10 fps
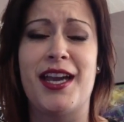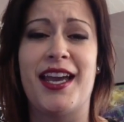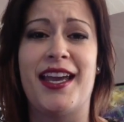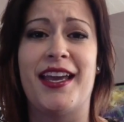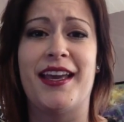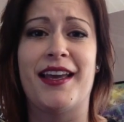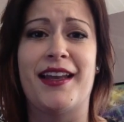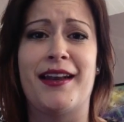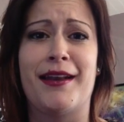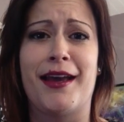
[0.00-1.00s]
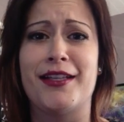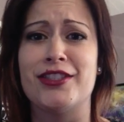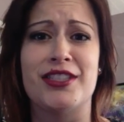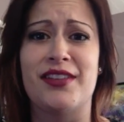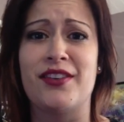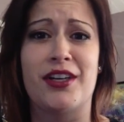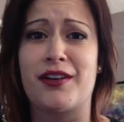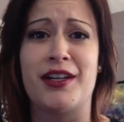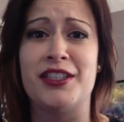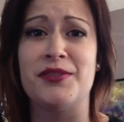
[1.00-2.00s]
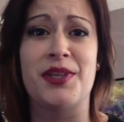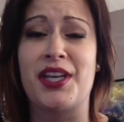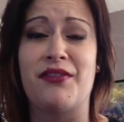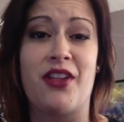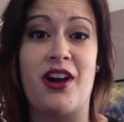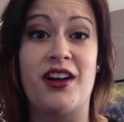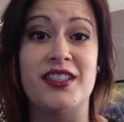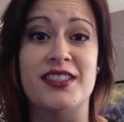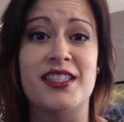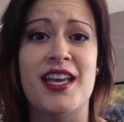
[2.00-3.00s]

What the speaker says: and I just never got around to doing any vlogs.